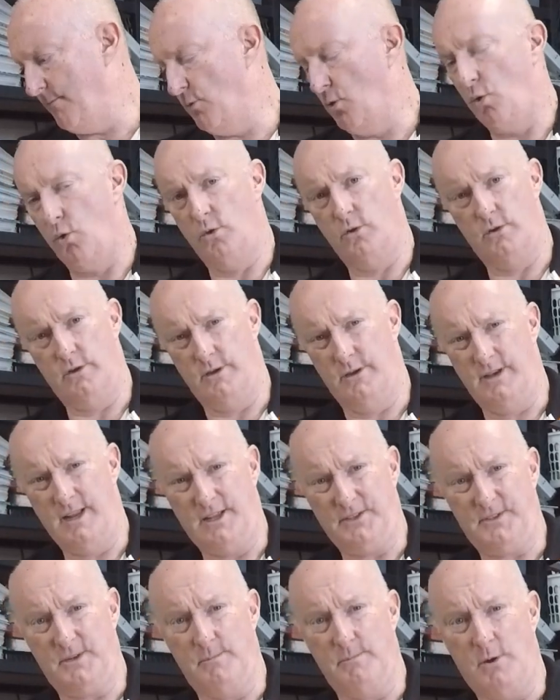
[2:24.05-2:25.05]
all the
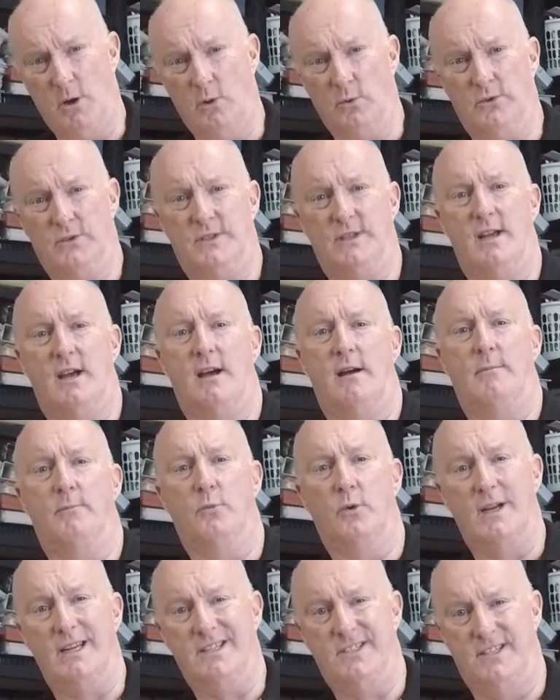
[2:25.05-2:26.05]
nuts and bolts
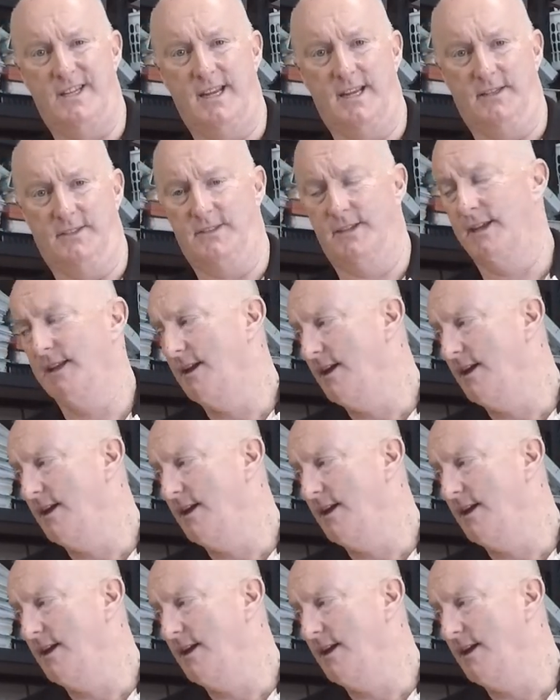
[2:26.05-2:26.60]
re-zinced.